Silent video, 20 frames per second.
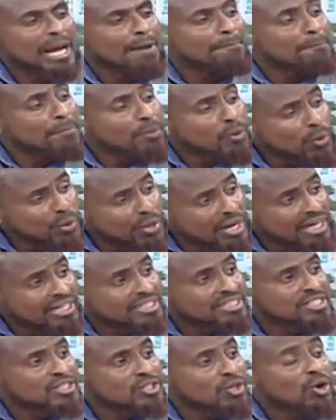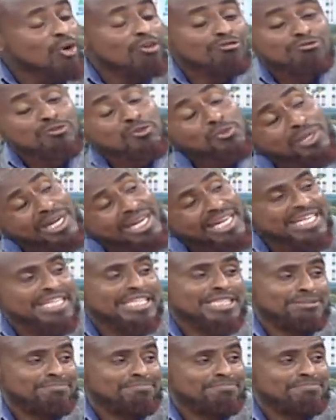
a product of good leadership.